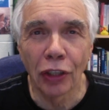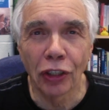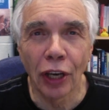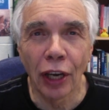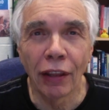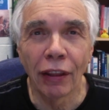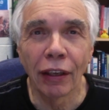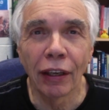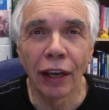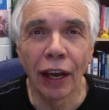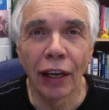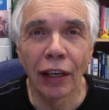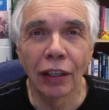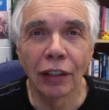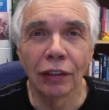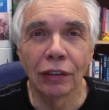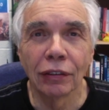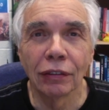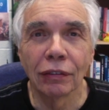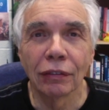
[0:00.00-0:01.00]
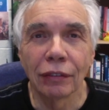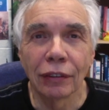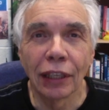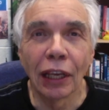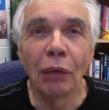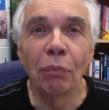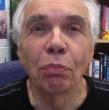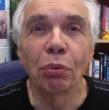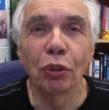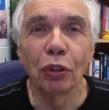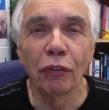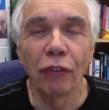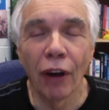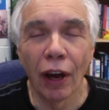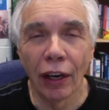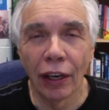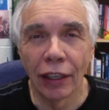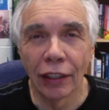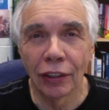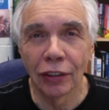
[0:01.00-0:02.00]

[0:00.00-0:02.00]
I think I can improve on it.